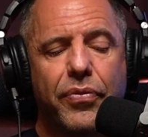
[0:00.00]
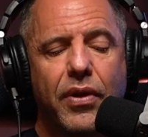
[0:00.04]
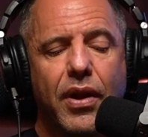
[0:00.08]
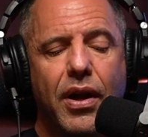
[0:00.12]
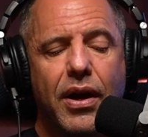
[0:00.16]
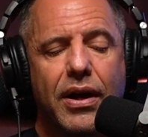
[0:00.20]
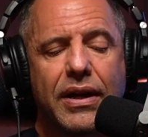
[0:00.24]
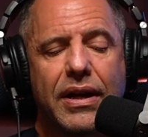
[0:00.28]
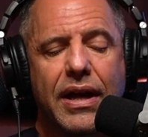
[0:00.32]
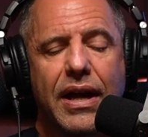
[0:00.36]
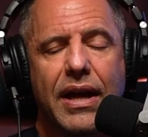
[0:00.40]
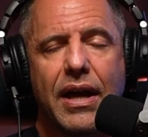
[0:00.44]

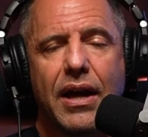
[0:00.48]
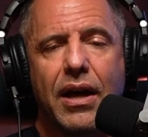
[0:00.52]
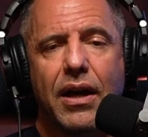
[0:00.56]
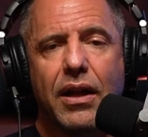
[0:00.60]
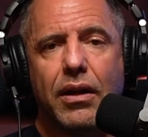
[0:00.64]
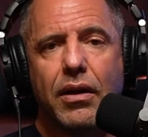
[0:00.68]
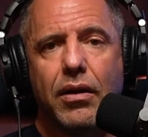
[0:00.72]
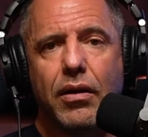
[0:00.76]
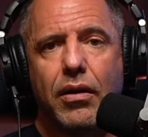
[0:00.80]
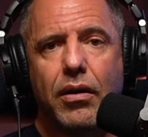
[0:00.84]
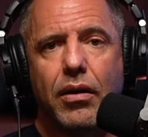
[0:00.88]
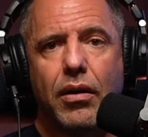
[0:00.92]

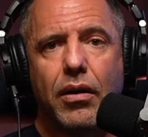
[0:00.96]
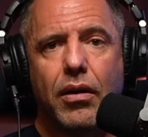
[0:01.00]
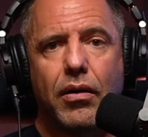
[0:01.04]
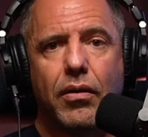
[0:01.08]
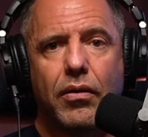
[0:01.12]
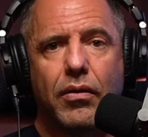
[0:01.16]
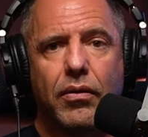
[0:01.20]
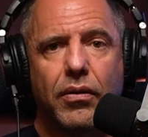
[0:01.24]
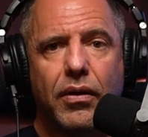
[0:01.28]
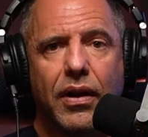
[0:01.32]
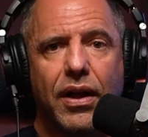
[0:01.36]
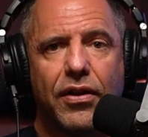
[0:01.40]
Again,
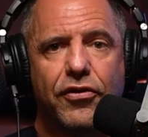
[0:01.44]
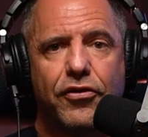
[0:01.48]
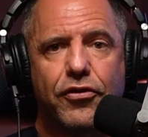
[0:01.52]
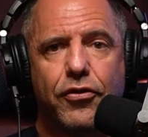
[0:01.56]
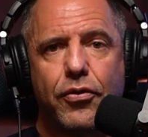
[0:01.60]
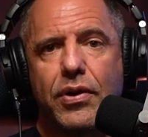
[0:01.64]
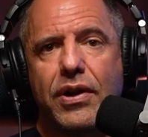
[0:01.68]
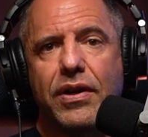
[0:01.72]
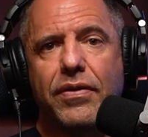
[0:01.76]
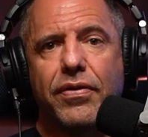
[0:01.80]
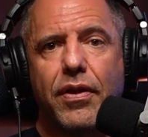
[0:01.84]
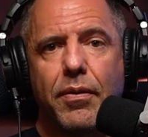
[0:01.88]
let's
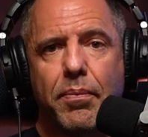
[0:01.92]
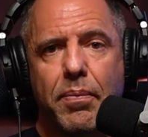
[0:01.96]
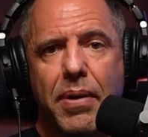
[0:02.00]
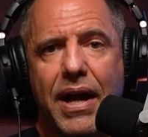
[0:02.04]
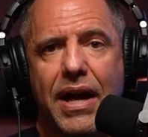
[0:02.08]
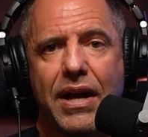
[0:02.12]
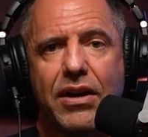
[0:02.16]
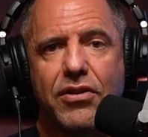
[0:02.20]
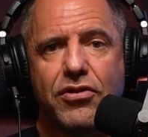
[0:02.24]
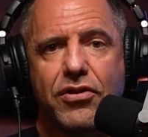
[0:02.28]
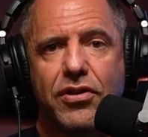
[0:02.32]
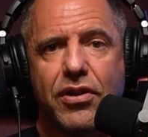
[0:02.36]
treat the
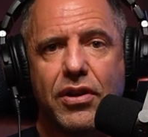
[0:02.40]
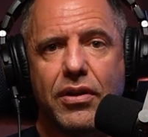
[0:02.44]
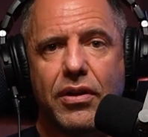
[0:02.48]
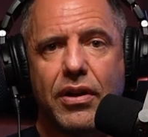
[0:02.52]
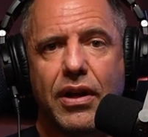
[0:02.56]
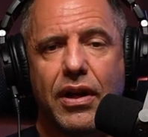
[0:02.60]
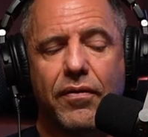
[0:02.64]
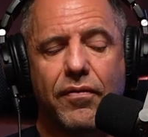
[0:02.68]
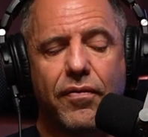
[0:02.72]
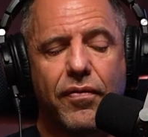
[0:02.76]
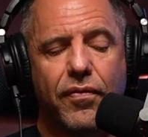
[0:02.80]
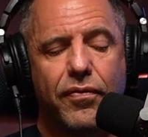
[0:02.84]
patient.
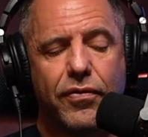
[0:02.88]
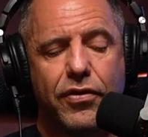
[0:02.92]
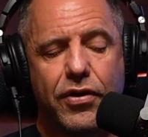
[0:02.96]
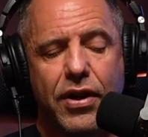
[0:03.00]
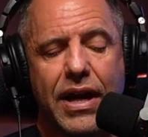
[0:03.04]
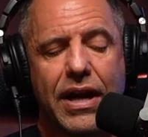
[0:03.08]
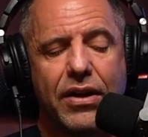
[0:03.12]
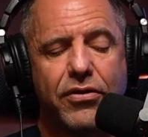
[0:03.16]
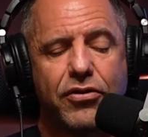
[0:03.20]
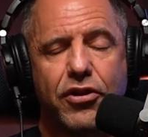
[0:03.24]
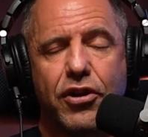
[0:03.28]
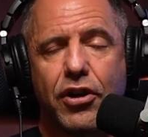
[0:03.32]
And to
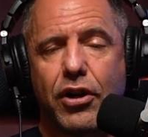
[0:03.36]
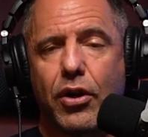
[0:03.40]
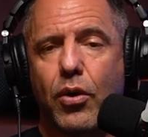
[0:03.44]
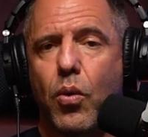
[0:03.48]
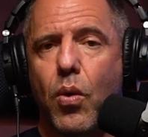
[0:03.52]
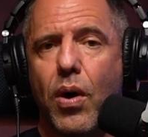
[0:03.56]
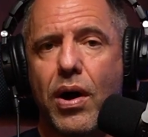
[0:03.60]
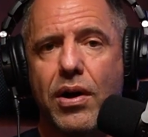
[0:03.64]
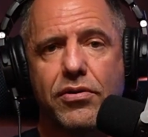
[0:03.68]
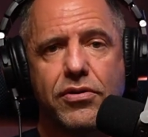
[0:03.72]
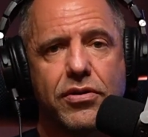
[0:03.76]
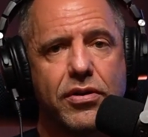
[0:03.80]
answer your
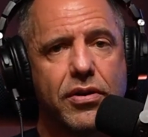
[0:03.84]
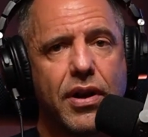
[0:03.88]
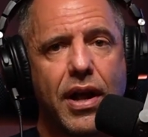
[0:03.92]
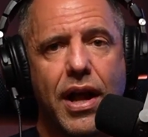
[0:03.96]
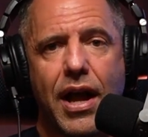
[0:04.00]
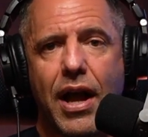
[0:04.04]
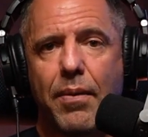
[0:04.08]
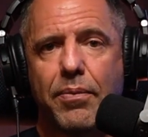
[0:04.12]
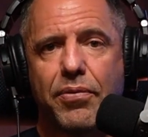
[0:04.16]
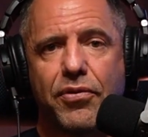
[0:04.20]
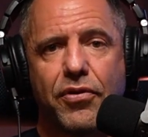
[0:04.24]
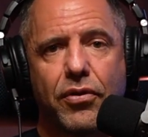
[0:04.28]
question,
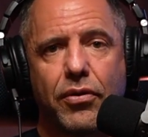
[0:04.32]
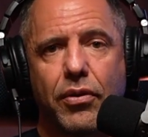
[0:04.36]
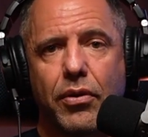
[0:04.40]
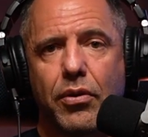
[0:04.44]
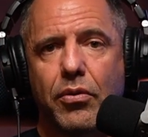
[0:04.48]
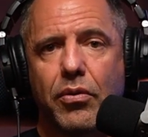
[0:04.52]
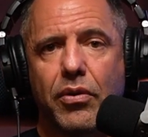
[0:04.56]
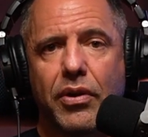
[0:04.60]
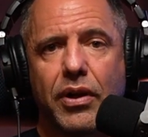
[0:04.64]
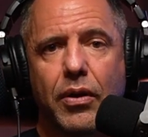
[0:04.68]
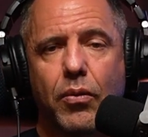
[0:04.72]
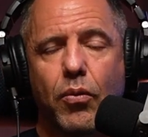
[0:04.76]

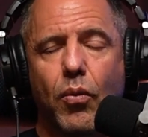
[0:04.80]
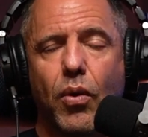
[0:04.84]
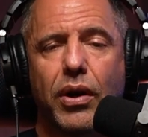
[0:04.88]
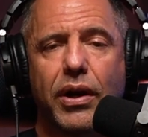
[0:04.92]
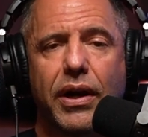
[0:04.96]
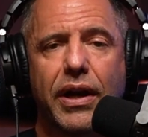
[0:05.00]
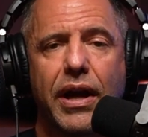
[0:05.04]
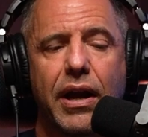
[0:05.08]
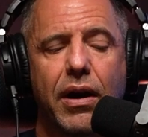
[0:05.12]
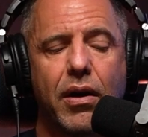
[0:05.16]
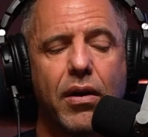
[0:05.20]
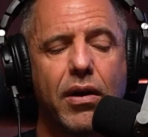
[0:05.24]
absolutely. And what
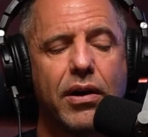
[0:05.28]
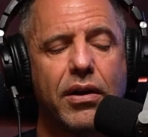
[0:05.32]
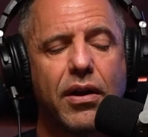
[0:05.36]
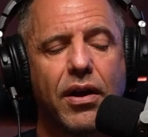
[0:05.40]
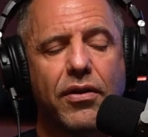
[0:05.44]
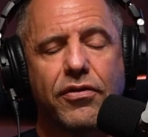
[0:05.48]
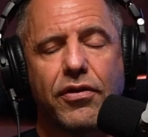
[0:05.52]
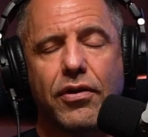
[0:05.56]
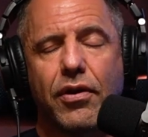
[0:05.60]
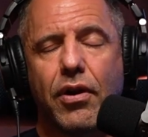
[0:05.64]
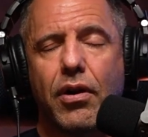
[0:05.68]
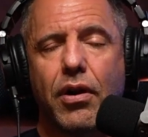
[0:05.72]
Carrie
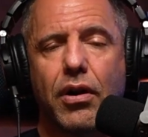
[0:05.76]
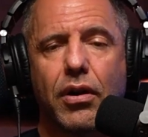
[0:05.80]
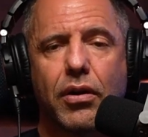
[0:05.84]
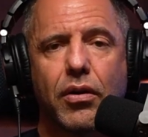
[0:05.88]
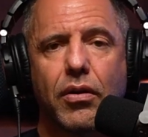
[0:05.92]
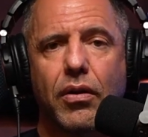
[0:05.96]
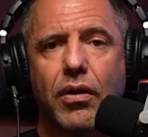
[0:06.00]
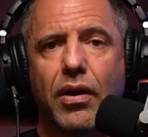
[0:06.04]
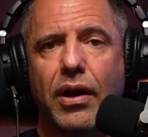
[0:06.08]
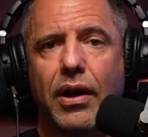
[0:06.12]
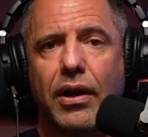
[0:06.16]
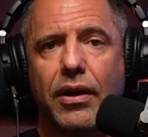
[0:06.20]
does in her
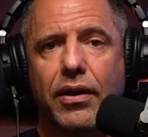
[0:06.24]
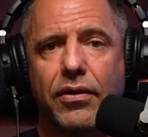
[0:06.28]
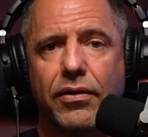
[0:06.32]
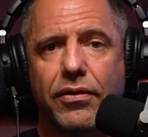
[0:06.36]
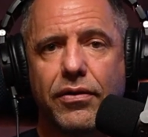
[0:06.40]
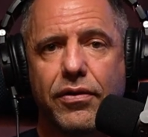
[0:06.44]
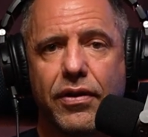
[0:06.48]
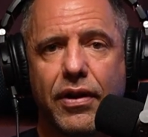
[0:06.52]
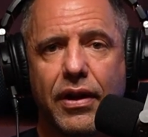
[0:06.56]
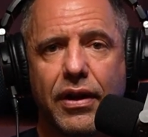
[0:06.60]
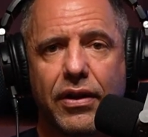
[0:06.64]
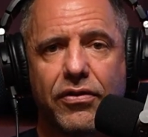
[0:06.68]
clinic
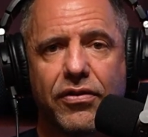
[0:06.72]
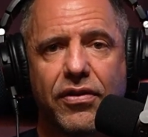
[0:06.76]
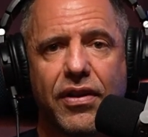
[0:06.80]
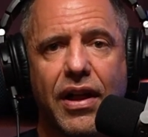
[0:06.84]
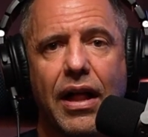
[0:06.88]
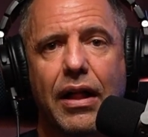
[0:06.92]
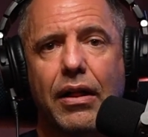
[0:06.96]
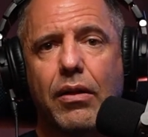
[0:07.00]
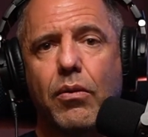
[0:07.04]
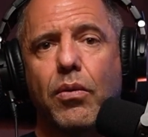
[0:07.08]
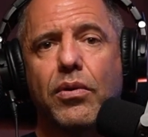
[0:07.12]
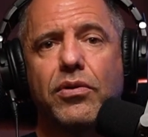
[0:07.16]
is
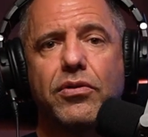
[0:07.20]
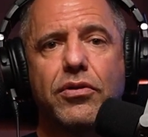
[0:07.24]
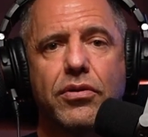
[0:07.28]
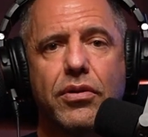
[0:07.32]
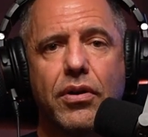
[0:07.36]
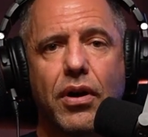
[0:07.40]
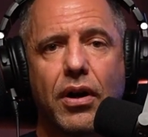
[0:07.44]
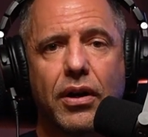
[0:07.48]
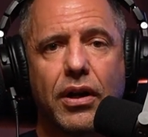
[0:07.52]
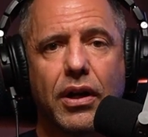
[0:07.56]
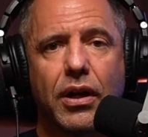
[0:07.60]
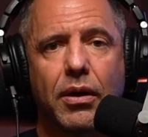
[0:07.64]
exactly what you're
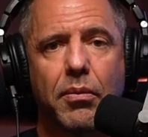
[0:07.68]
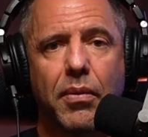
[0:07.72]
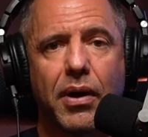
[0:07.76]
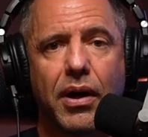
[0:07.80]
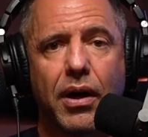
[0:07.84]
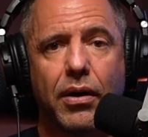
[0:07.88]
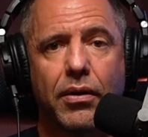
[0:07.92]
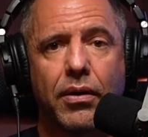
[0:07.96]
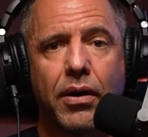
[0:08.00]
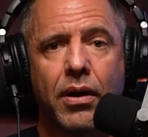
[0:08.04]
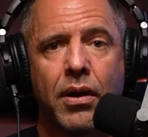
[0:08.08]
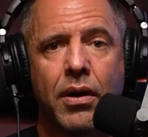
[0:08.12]
talking
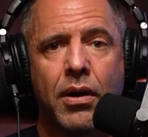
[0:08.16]
about.